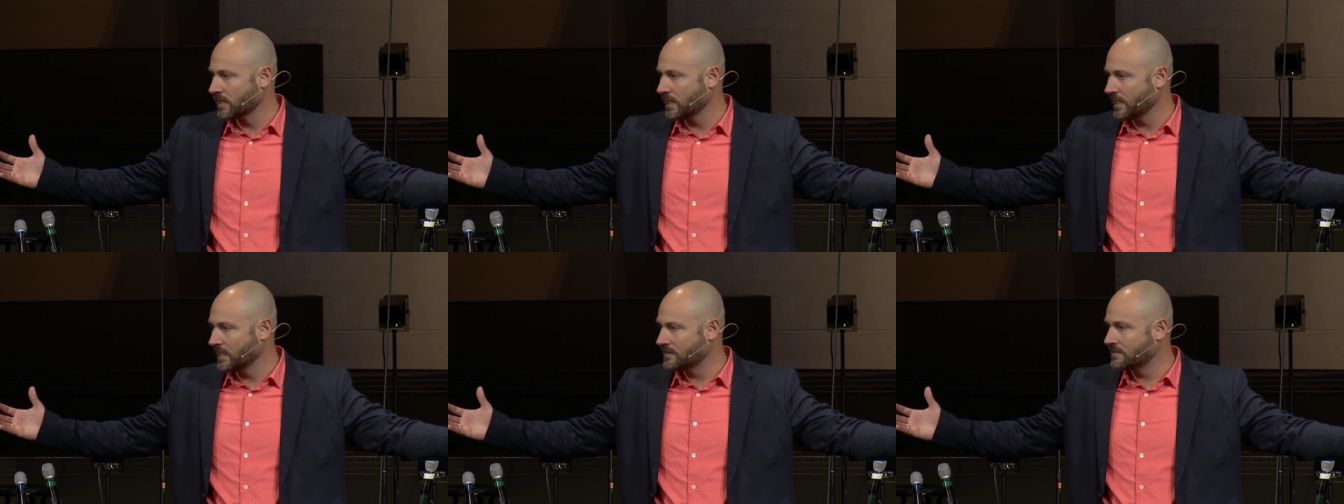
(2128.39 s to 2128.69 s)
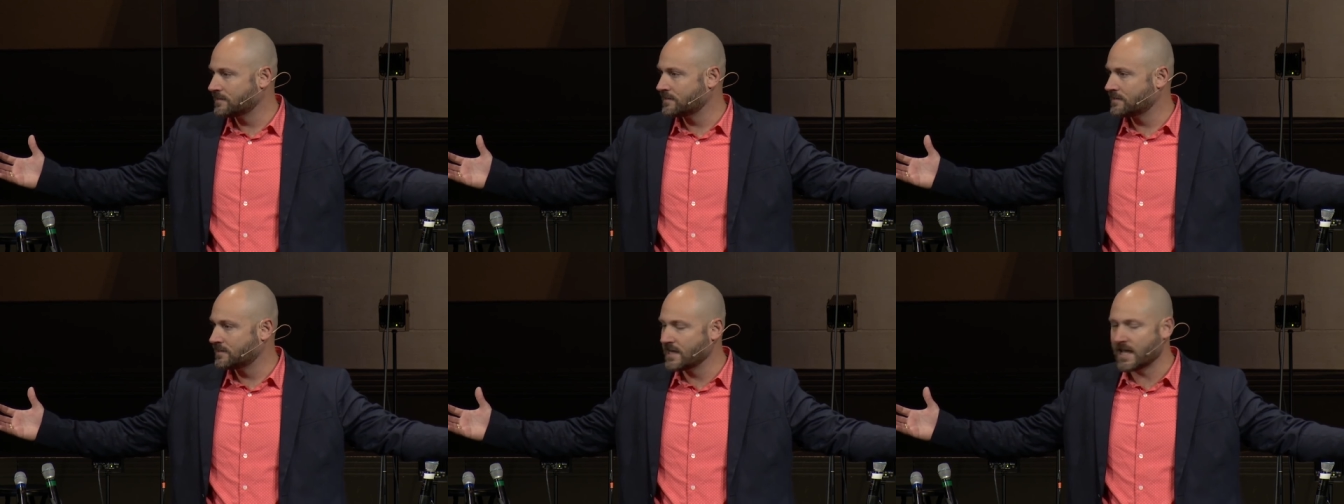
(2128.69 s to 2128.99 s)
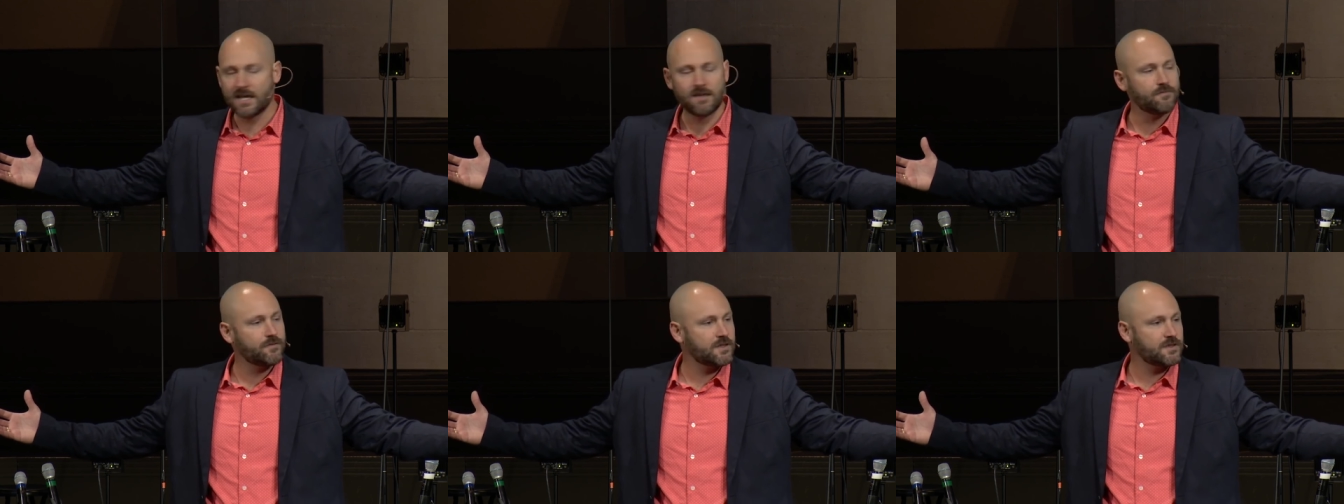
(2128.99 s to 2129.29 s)
it's
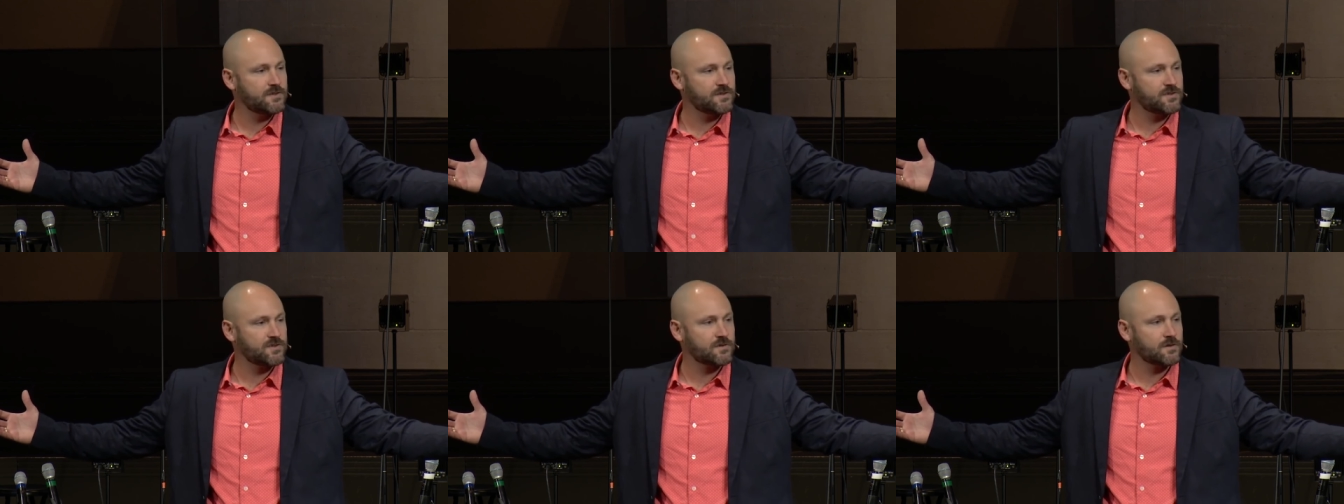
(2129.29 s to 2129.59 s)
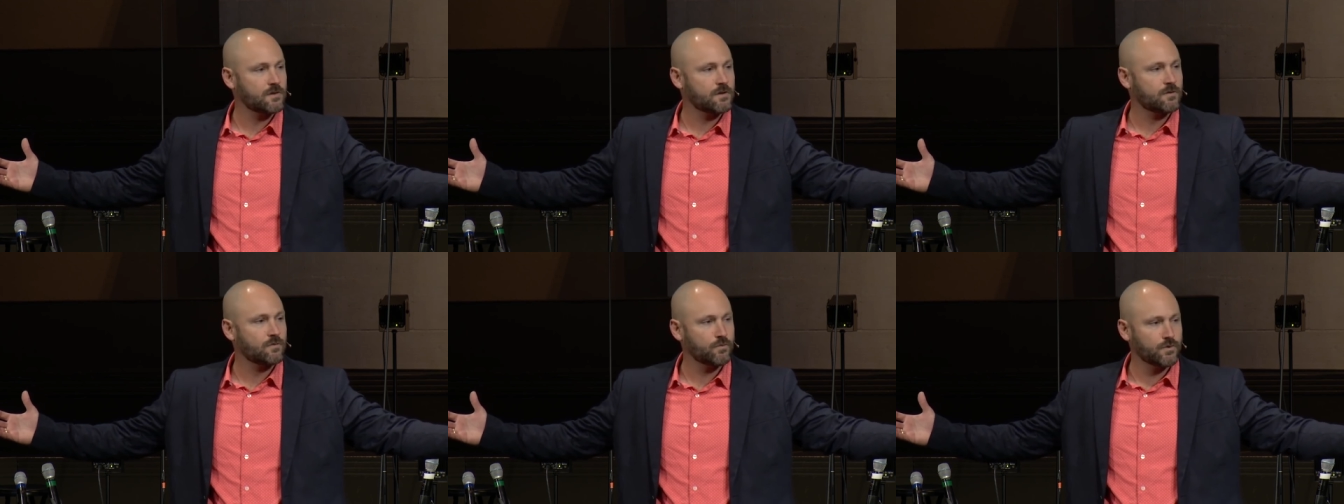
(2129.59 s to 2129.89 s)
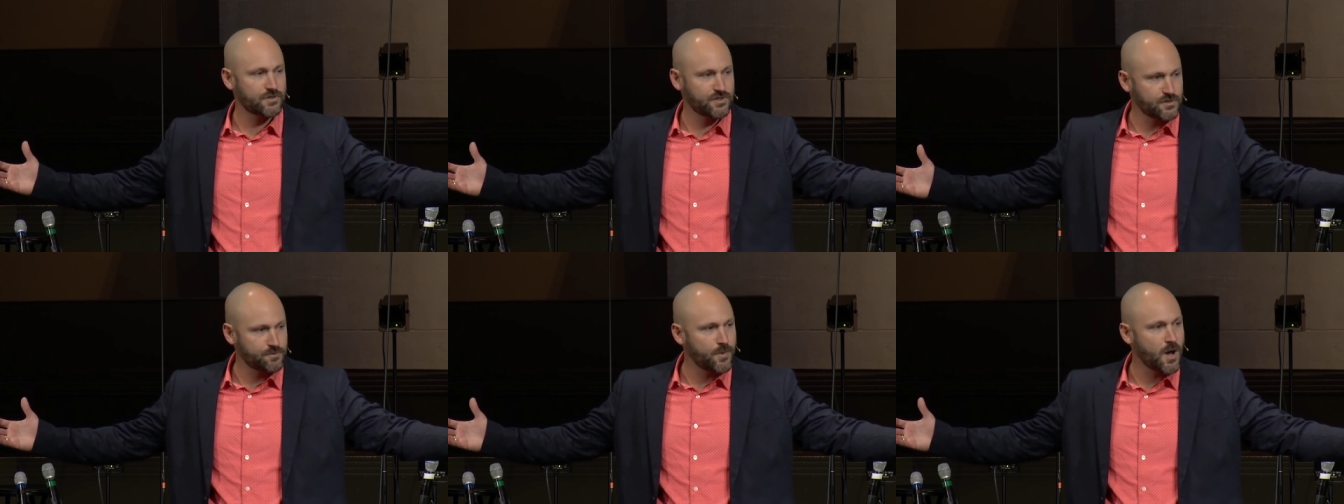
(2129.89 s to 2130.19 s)
David's
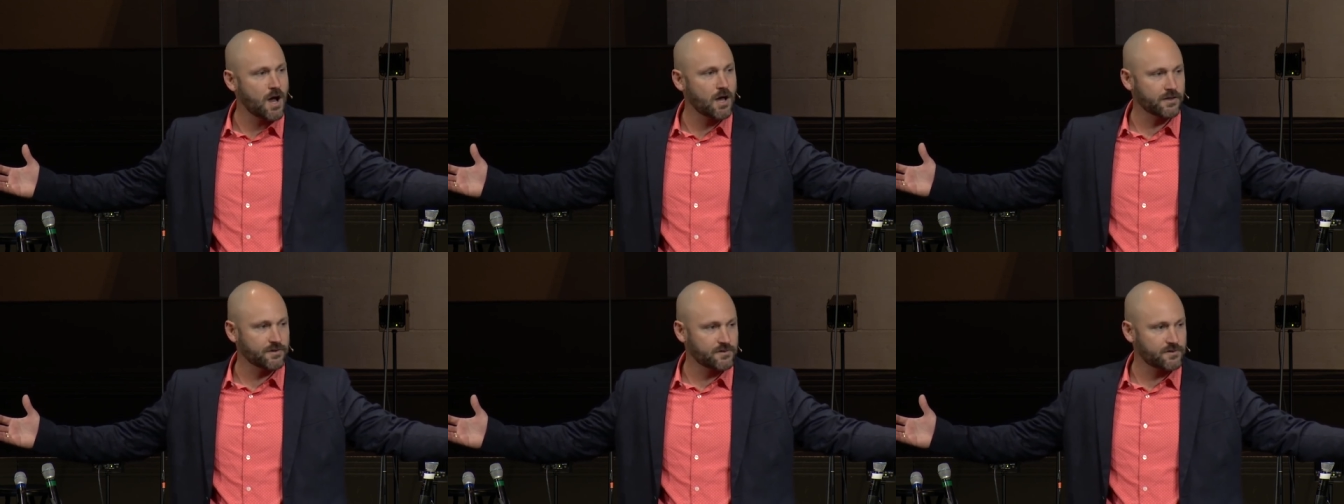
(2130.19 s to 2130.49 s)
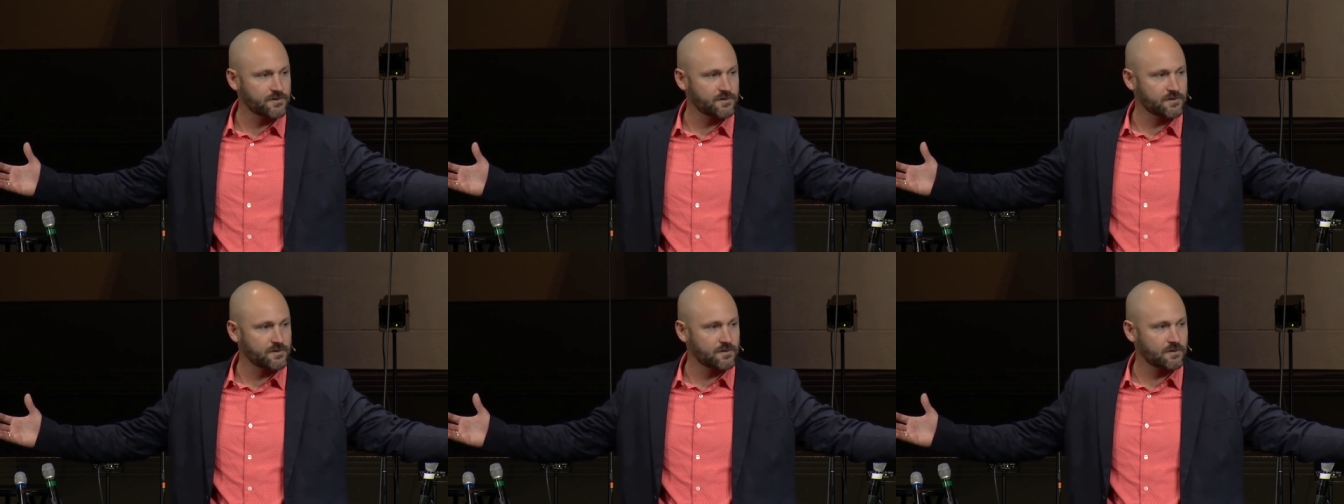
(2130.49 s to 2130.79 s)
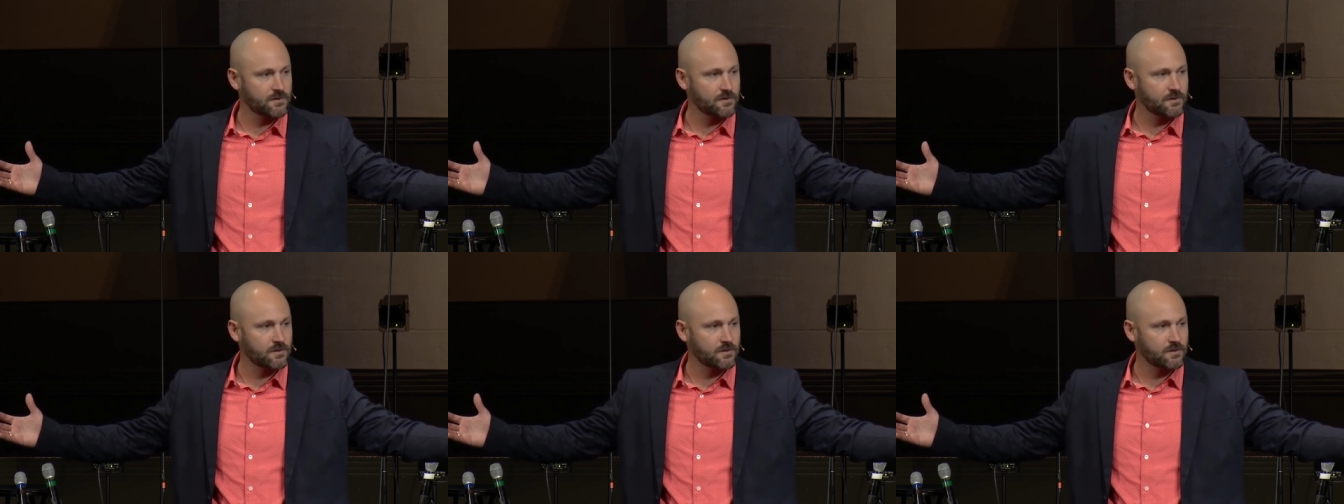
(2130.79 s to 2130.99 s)
response